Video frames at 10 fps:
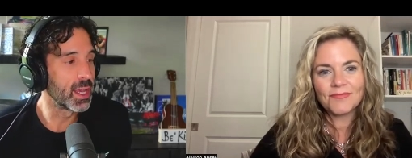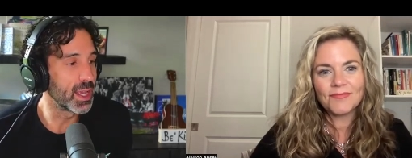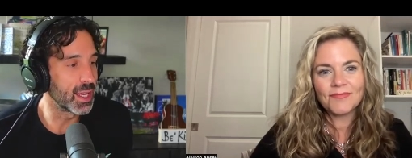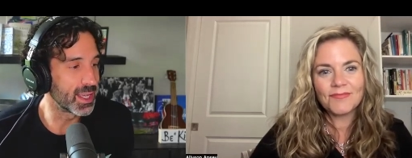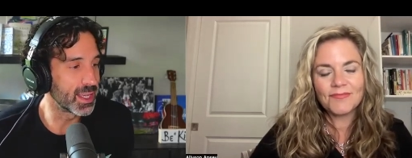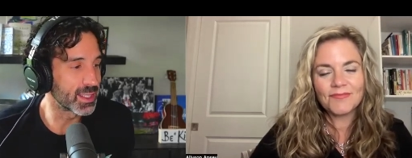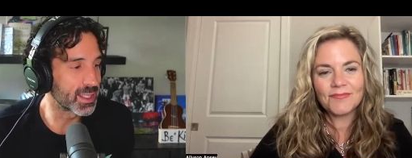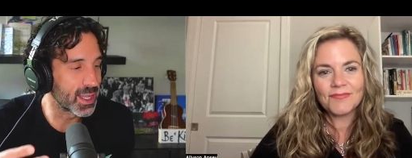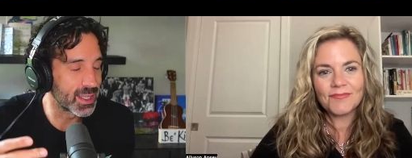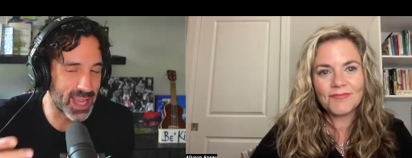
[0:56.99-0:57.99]

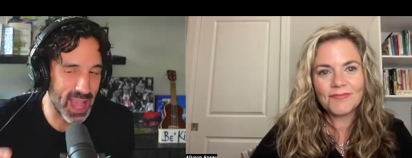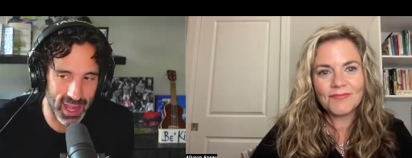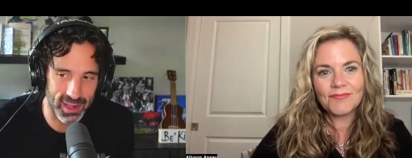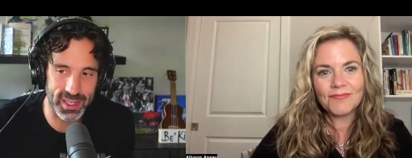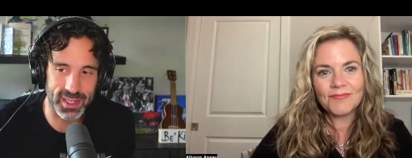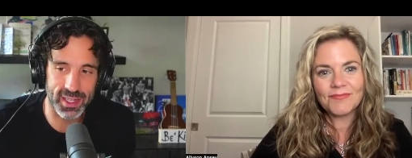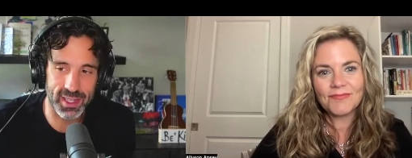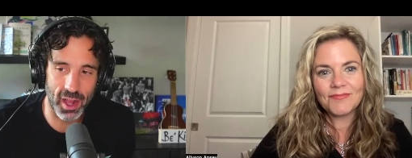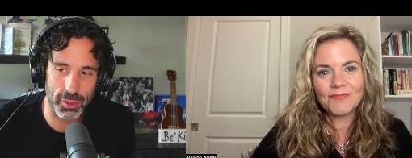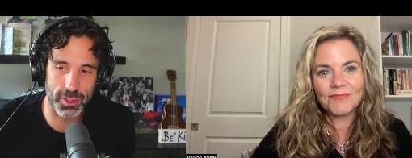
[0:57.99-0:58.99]
Speaker 1: is talent
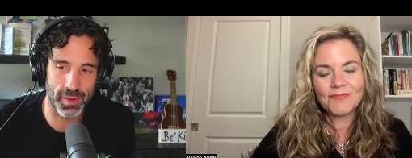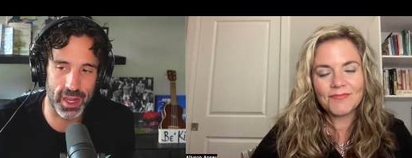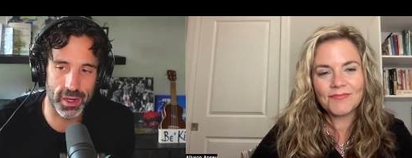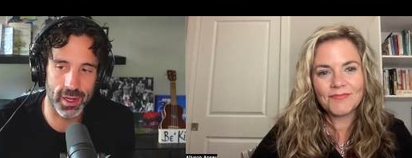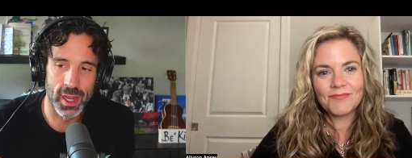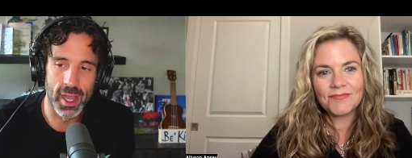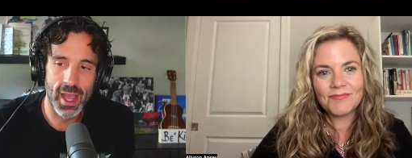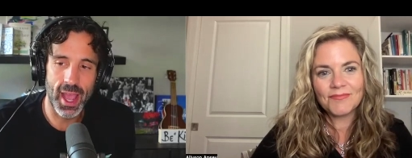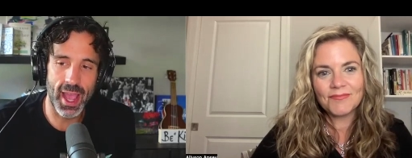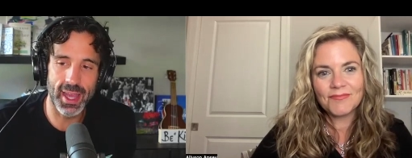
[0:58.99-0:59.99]
cultivator.
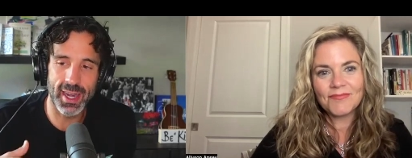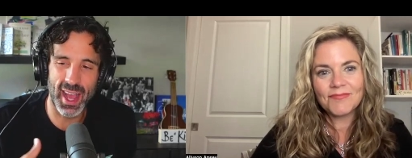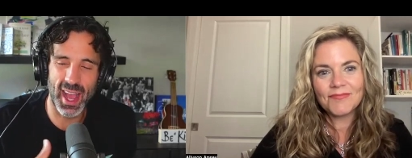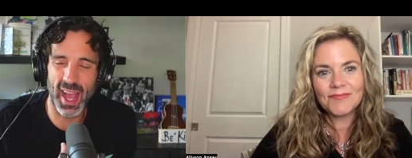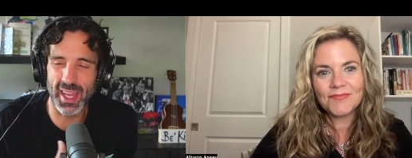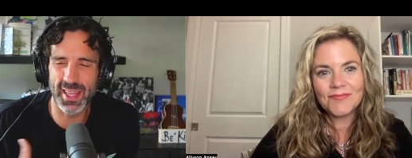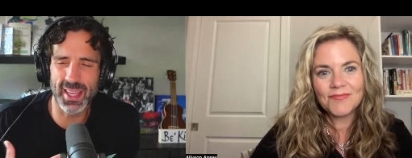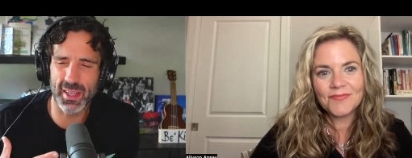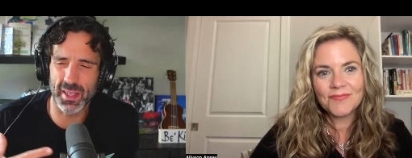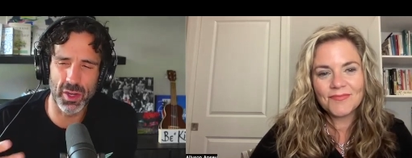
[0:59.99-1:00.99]
And I, I
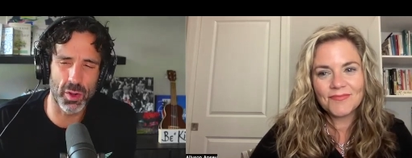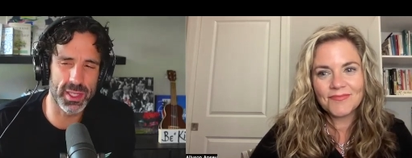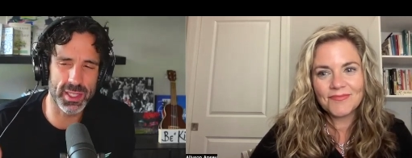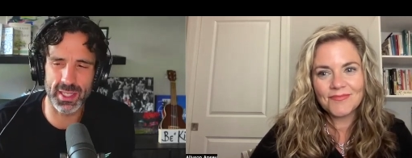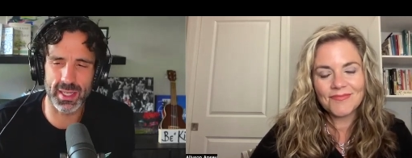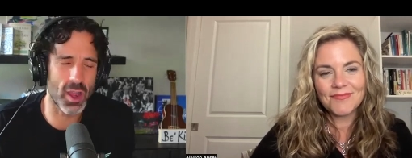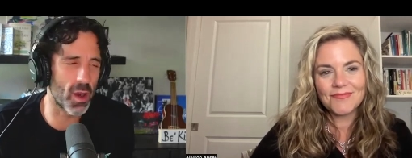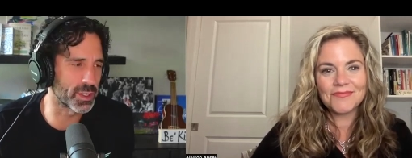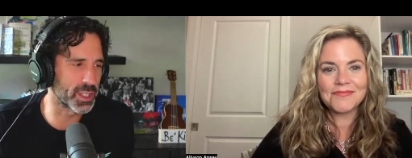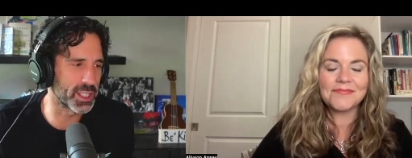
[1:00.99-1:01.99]
think you know, and this is a
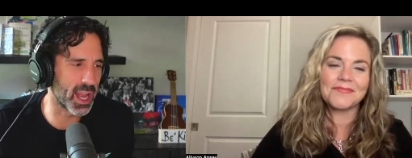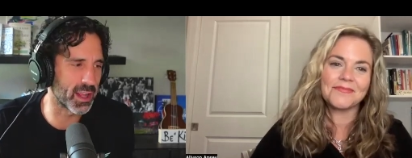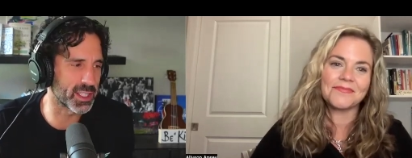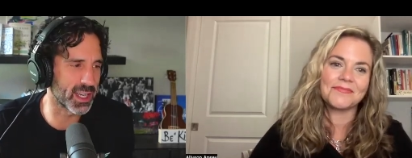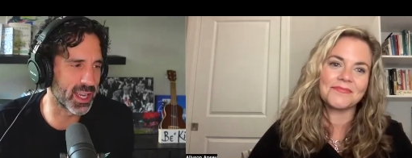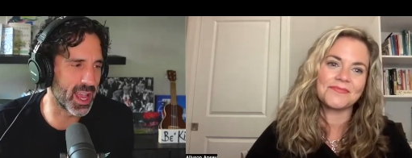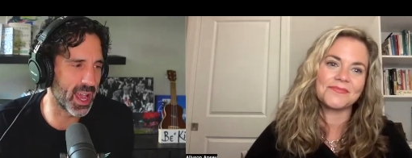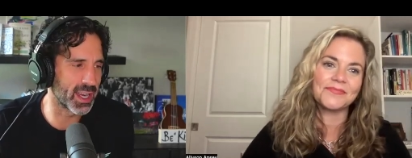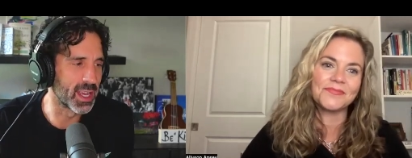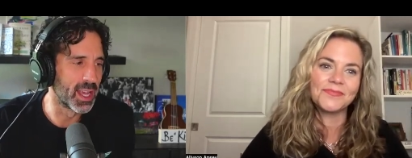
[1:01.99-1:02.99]
conversation Allyson and I
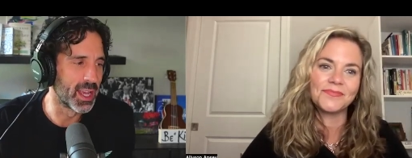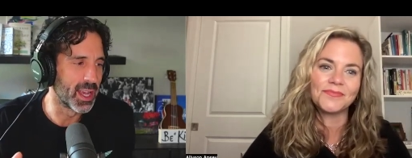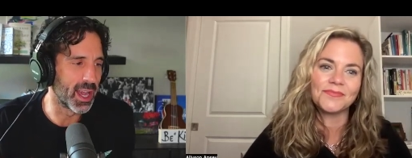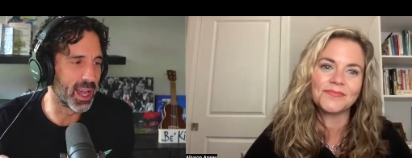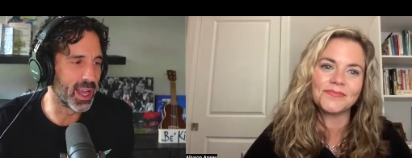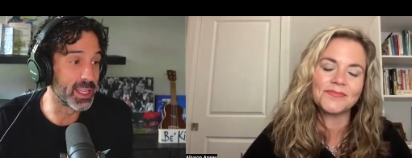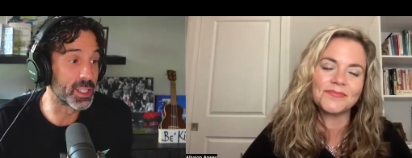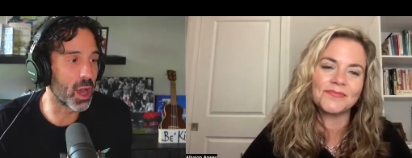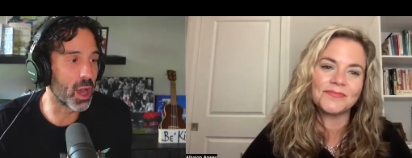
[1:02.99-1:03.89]
had. Uh, it's not